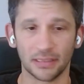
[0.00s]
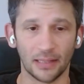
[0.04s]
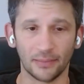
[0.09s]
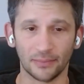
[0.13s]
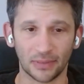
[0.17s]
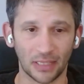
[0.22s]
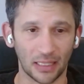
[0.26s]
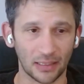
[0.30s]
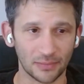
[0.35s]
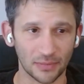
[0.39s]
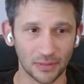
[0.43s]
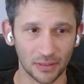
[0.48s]

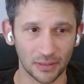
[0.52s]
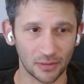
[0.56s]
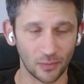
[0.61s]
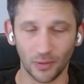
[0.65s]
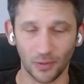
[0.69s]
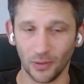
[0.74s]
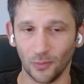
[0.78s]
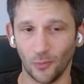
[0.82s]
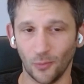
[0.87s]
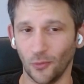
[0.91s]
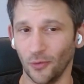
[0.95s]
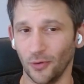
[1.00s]
Sometimes it
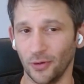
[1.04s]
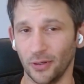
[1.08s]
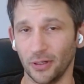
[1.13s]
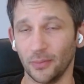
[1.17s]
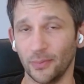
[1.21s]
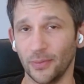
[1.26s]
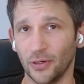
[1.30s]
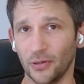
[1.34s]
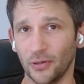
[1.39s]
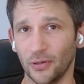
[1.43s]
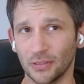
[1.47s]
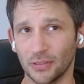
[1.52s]
will
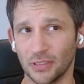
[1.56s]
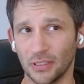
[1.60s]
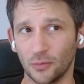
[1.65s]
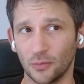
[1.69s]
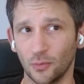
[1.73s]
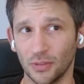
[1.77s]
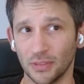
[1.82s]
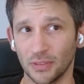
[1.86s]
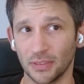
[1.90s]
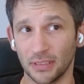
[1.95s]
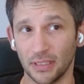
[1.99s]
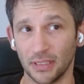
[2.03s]
work because
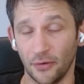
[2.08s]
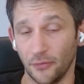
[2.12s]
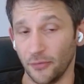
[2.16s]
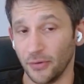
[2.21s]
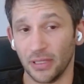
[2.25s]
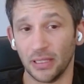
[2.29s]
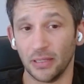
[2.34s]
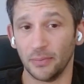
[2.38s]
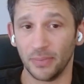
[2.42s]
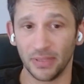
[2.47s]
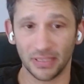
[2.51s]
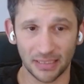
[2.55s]
it was a
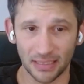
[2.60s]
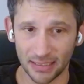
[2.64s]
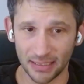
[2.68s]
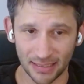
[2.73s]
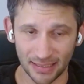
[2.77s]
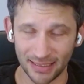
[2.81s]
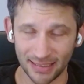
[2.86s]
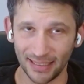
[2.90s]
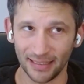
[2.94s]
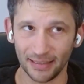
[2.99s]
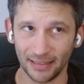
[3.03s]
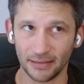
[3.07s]
really
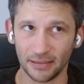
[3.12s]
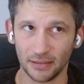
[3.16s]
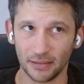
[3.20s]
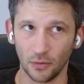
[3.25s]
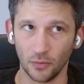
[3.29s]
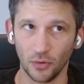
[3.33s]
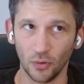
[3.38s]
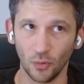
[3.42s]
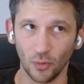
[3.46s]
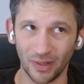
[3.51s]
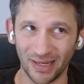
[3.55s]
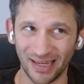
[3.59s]
business need.
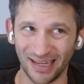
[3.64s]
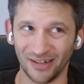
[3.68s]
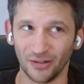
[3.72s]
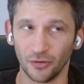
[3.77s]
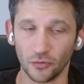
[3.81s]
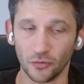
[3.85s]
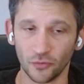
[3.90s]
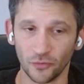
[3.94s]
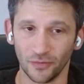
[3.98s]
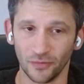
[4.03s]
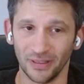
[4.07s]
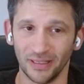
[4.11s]
So you
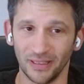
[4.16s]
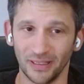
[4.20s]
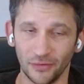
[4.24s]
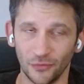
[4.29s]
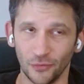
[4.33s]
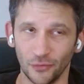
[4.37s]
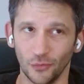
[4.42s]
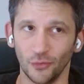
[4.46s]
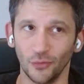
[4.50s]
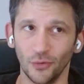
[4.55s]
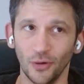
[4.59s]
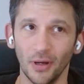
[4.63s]
cannot really
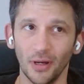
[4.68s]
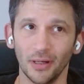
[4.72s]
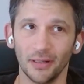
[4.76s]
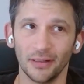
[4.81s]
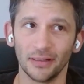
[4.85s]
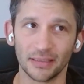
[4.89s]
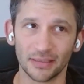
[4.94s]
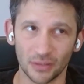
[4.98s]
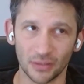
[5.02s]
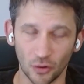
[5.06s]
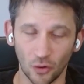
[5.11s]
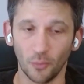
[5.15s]
do
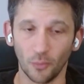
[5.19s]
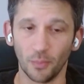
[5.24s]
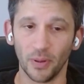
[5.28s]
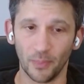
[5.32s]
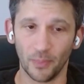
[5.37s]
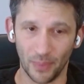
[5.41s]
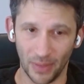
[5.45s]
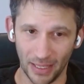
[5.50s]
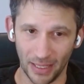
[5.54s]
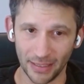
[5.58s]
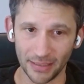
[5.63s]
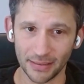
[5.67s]
this
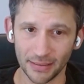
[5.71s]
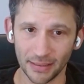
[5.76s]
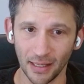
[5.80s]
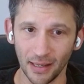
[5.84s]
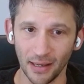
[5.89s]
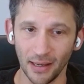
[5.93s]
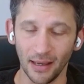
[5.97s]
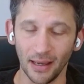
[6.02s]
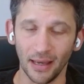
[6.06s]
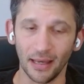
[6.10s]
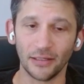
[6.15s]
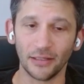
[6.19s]
copy paste.
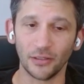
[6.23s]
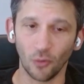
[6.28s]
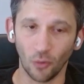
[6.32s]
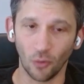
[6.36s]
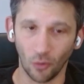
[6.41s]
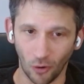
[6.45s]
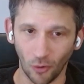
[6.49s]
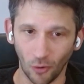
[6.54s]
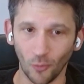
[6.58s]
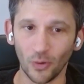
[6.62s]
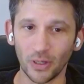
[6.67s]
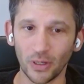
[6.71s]
and
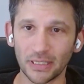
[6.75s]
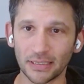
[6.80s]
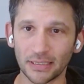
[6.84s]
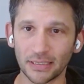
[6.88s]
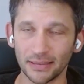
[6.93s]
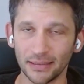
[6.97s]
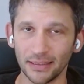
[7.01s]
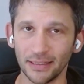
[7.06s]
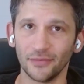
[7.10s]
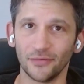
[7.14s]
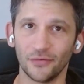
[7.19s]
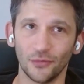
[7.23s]
you
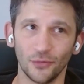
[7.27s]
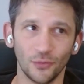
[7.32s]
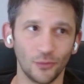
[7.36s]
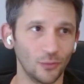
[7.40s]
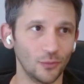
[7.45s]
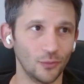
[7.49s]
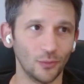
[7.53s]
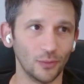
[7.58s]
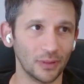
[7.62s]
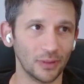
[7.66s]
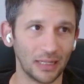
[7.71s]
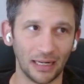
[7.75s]
always need
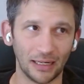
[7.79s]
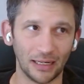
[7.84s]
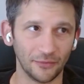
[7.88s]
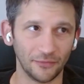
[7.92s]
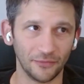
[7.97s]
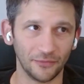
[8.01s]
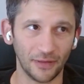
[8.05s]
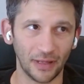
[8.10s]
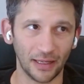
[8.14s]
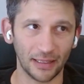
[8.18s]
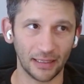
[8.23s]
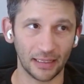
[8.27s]
to
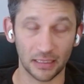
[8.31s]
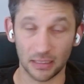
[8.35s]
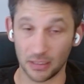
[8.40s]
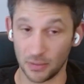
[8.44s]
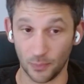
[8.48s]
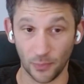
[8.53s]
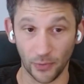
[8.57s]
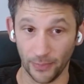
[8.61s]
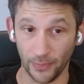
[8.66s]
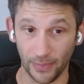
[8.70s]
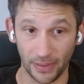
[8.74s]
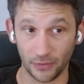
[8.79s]
kind of like
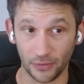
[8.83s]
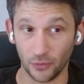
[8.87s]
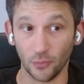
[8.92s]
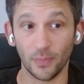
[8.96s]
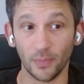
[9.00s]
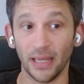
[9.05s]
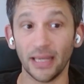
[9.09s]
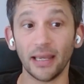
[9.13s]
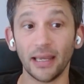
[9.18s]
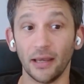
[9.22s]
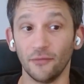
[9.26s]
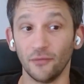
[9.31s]

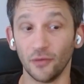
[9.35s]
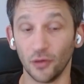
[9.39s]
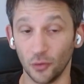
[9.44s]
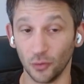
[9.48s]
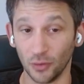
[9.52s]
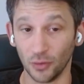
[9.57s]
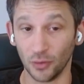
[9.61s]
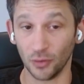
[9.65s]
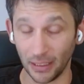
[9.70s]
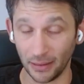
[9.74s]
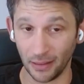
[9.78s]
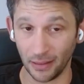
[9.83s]
experiment. You may have
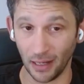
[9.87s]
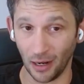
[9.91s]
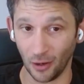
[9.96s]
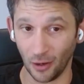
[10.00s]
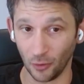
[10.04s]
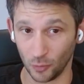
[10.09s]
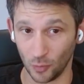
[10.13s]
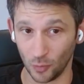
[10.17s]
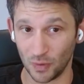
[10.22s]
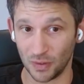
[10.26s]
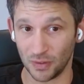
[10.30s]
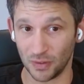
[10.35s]
a good idea
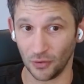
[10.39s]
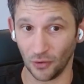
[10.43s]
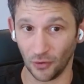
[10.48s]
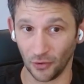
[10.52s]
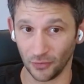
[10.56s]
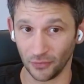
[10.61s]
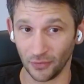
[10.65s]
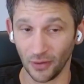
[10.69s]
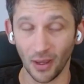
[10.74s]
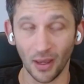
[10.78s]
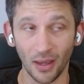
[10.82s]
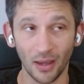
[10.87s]
how to
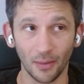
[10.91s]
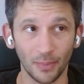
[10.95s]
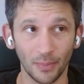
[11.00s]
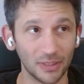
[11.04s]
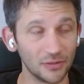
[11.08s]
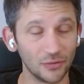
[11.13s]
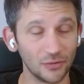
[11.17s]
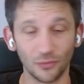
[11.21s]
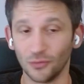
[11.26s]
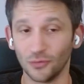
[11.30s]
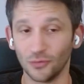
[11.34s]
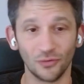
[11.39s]
start,
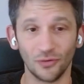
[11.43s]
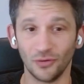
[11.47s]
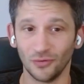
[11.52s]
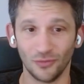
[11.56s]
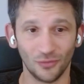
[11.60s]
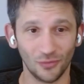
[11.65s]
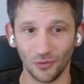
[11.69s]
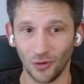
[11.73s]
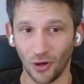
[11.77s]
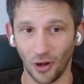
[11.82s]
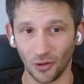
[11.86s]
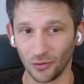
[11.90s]
but you do
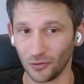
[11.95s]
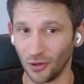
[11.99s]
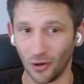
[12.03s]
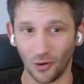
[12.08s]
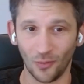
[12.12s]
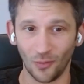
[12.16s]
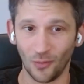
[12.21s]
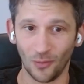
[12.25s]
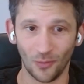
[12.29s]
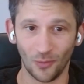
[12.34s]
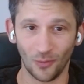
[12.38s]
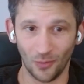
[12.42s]
not
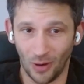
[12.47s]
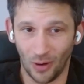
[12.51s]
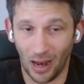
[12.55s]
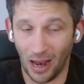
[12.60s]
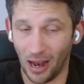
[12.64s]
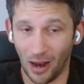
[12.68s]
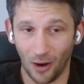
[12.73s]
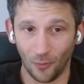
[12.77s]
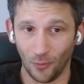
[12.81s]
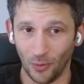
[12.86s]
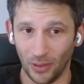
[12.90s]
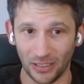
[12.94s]
know
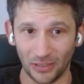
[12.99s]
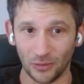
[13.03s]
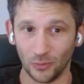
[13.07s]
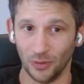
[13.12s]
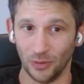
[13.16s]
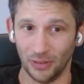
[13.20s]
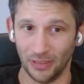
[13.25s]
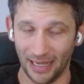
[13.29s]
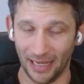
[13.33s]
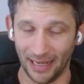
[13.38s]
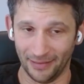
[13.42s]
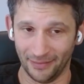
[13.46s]
how
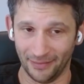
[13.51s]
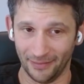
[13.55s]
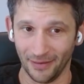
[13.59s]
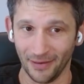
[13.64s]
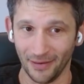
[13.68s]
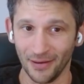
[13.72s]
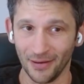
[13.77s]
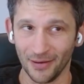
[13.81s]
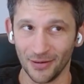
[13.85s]
it will end.